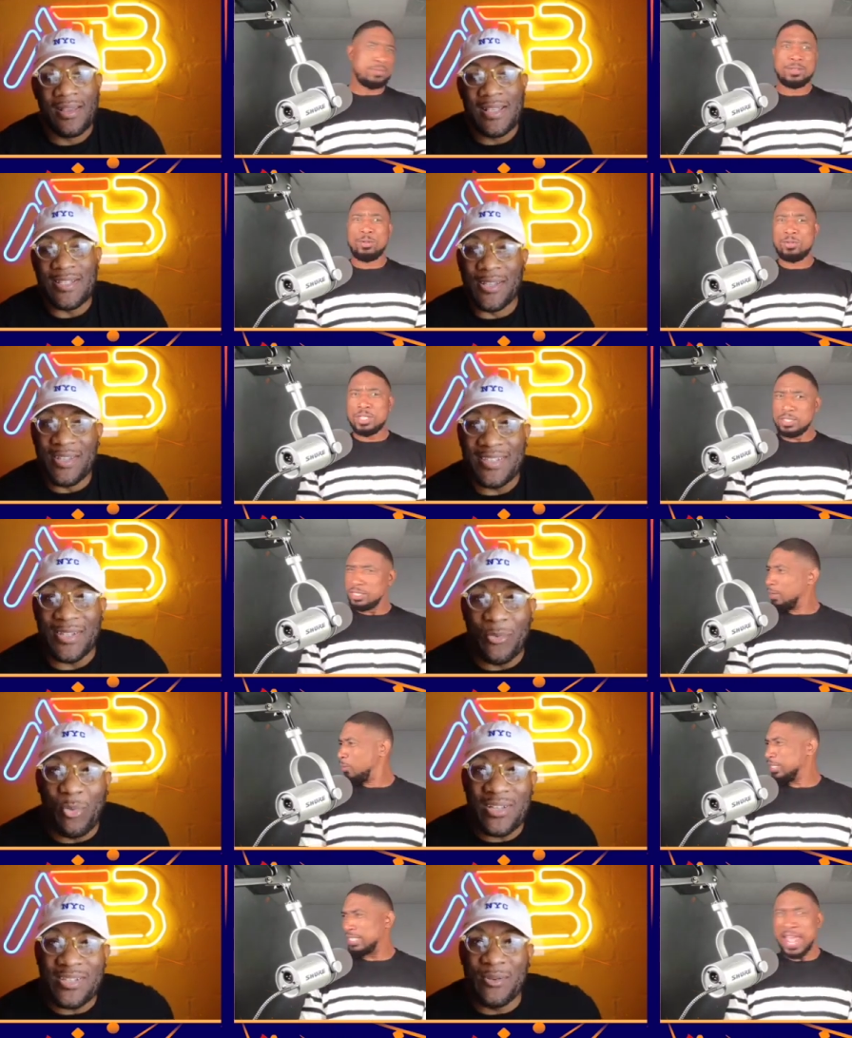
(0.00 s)
Speaker 1: "So, so,
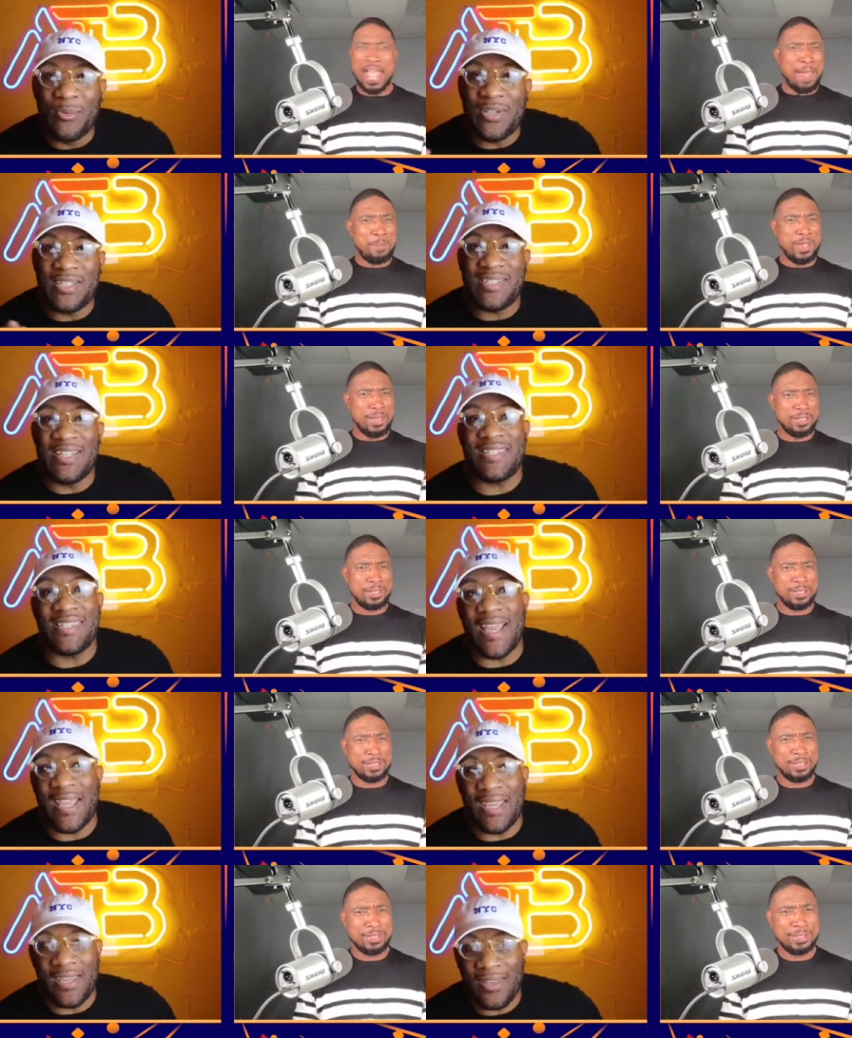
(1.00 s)
so is this
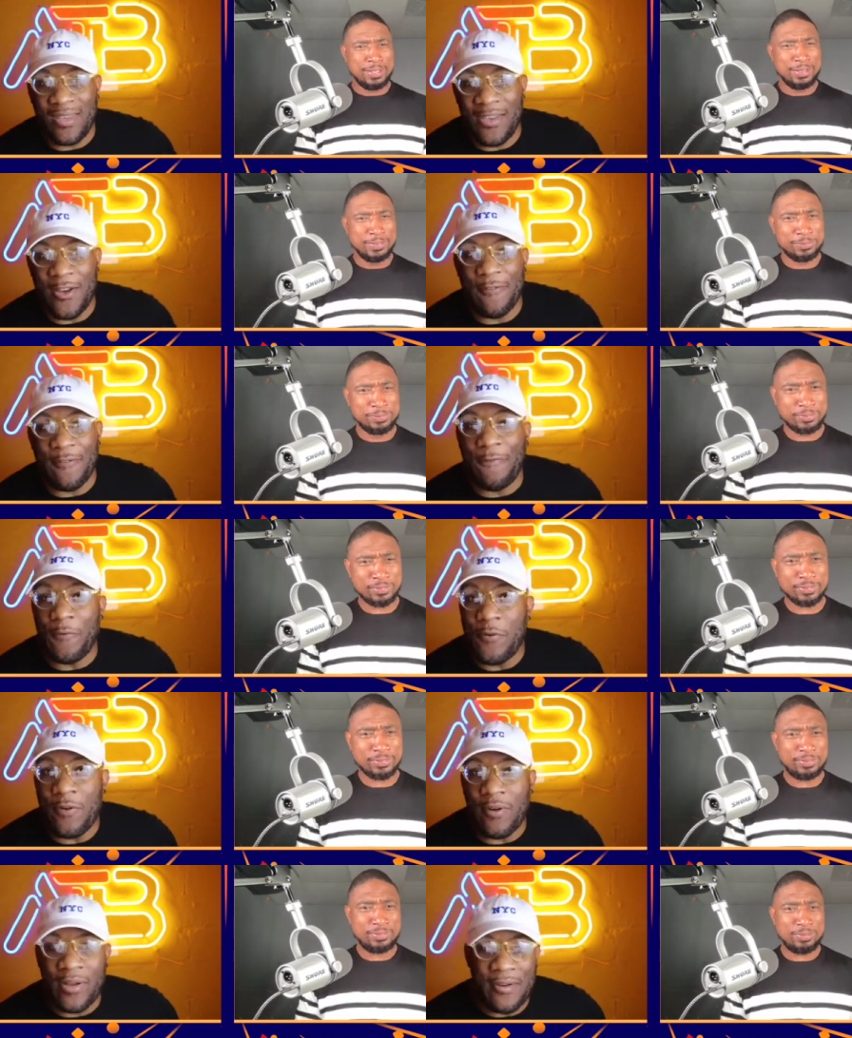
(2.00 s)
like
Speaker 2: year
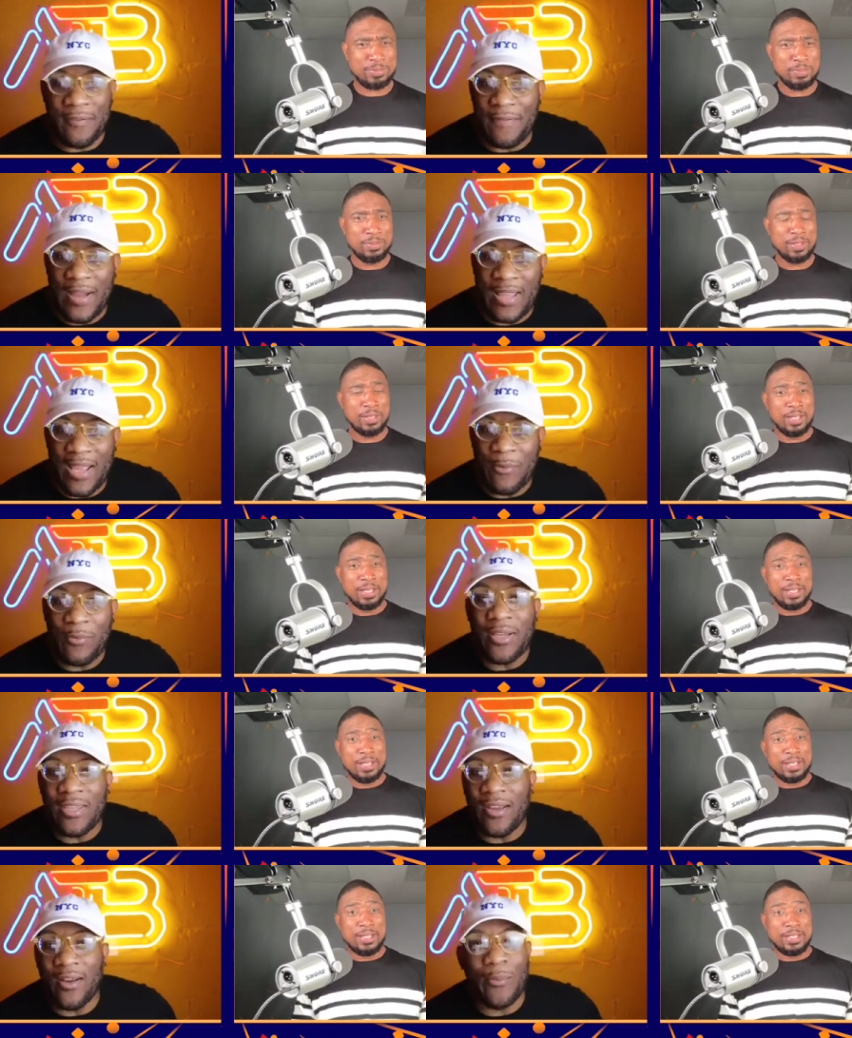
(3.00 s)
four, year five? Like, what
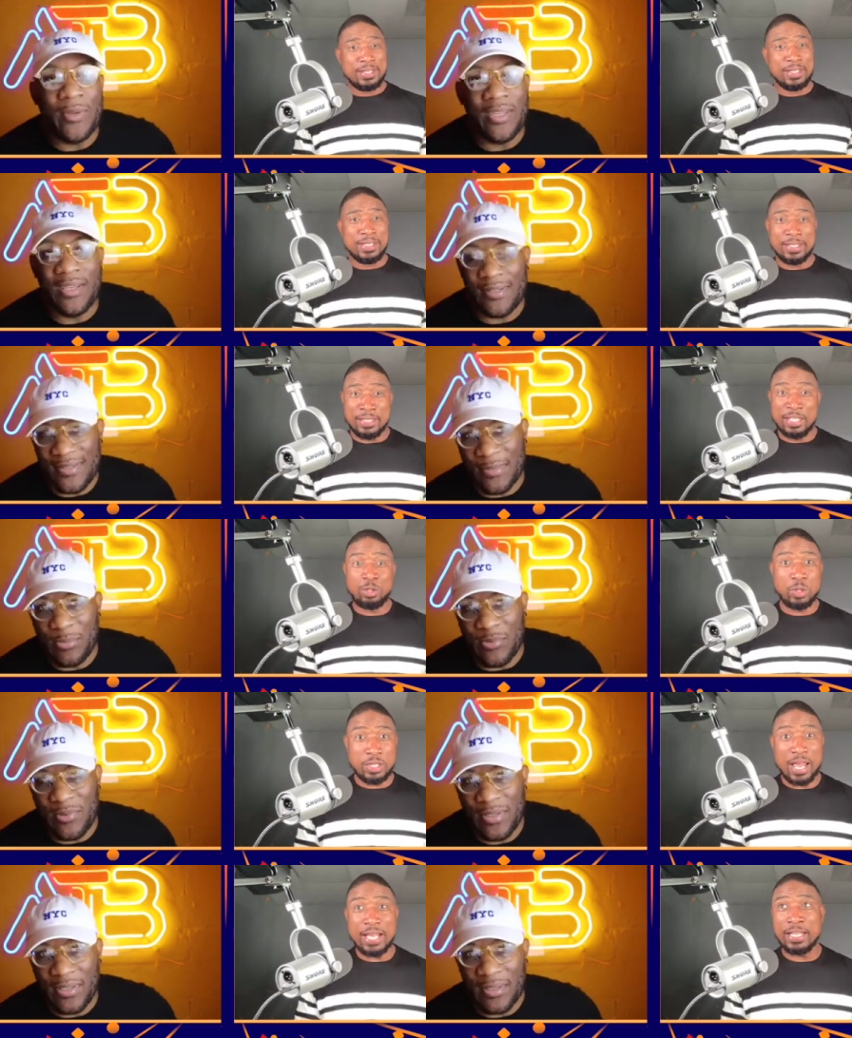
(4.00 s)
year are we in at this point?
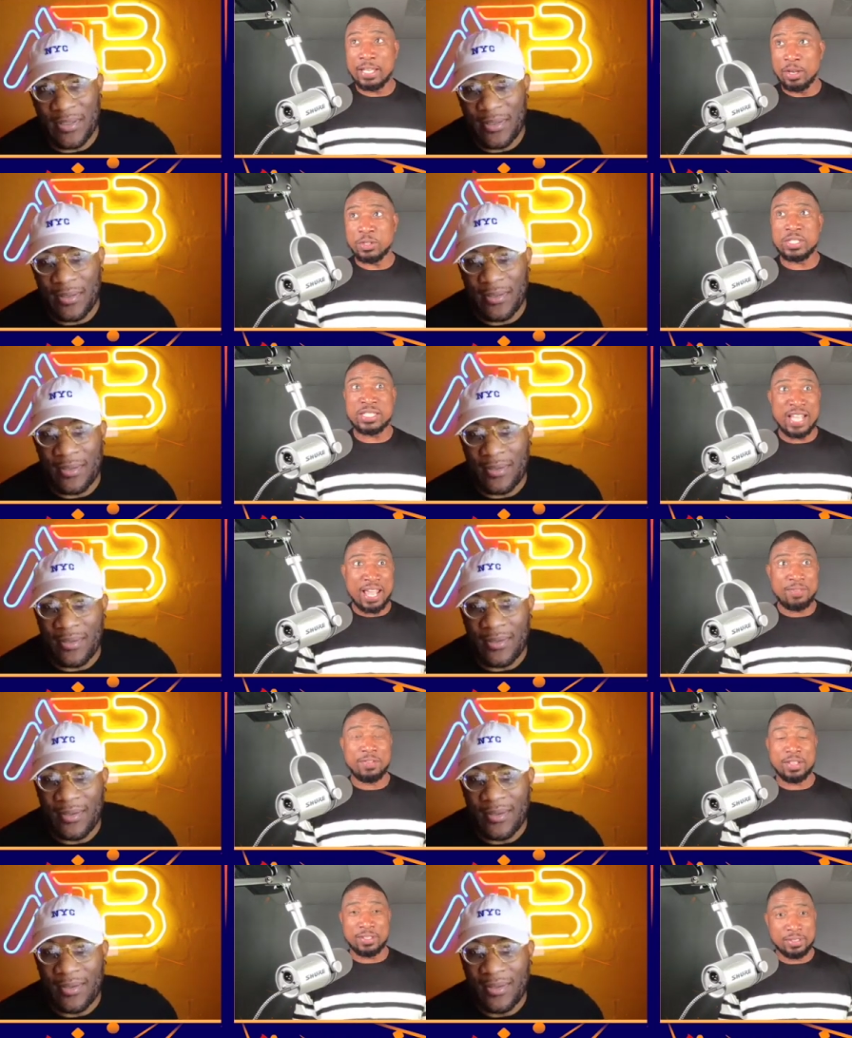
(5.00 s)
This was like
Speaker 1: year
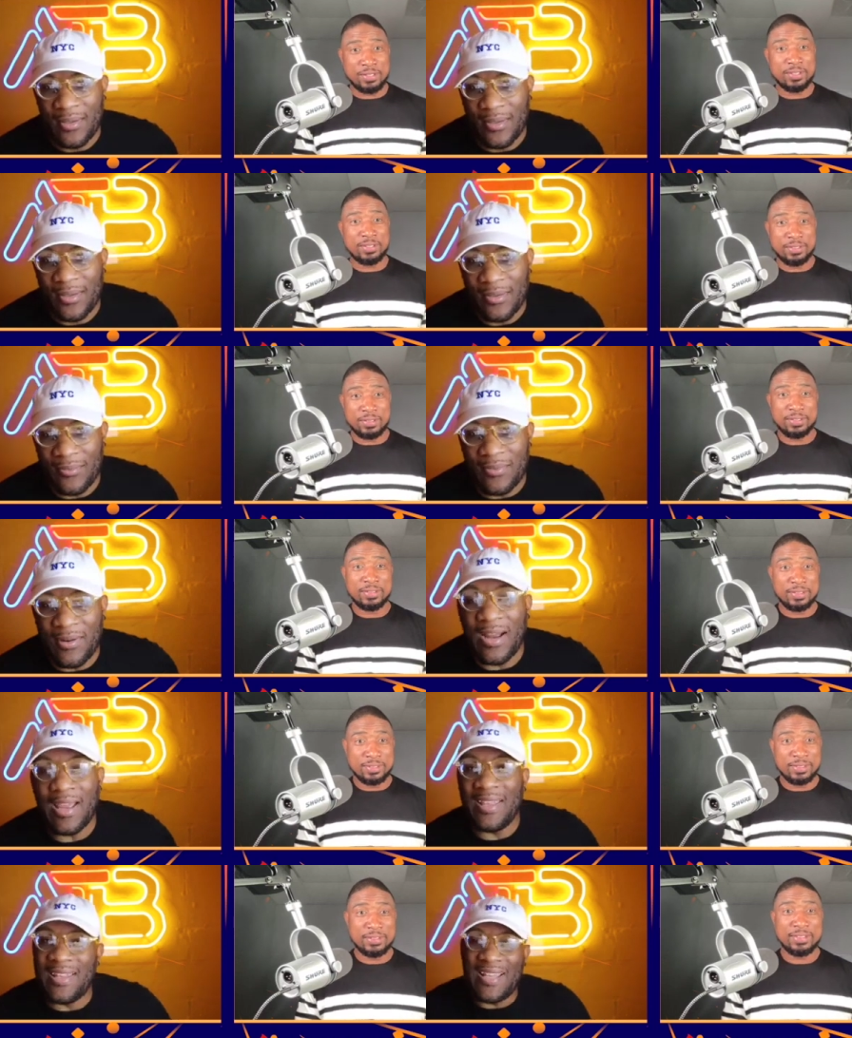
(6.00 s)
seven,
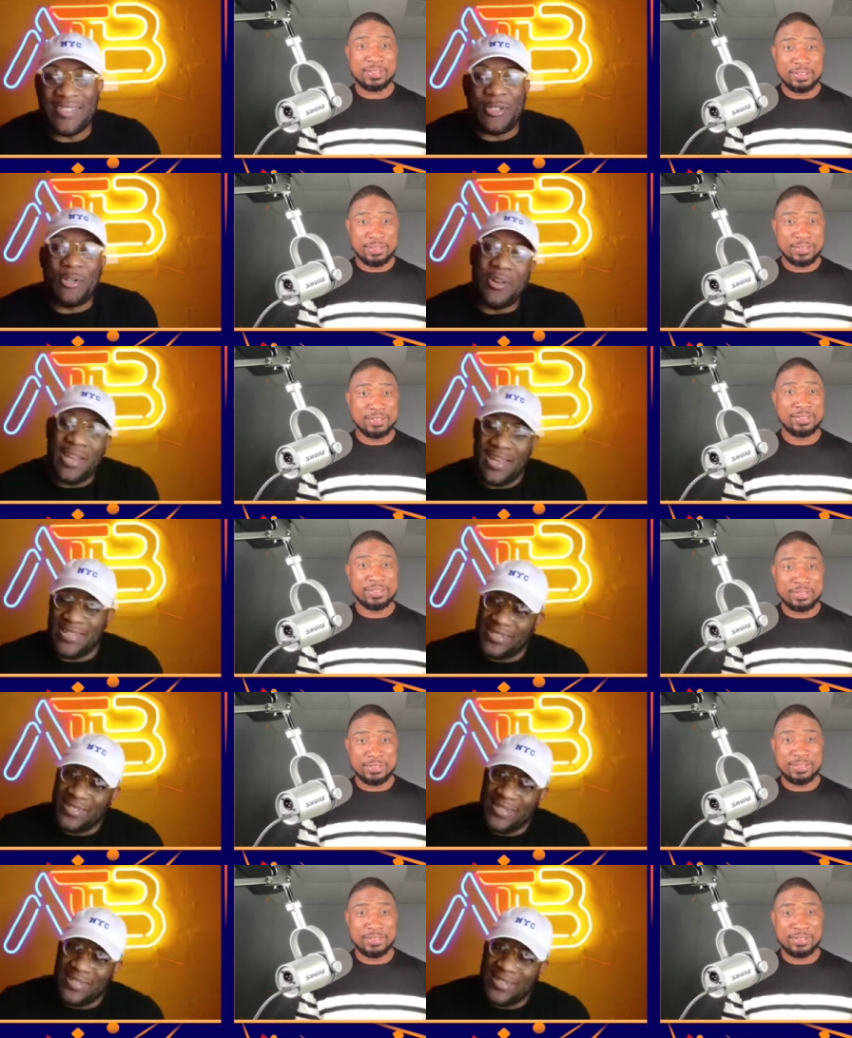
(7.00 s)
Speaker 2: right? That's crazy.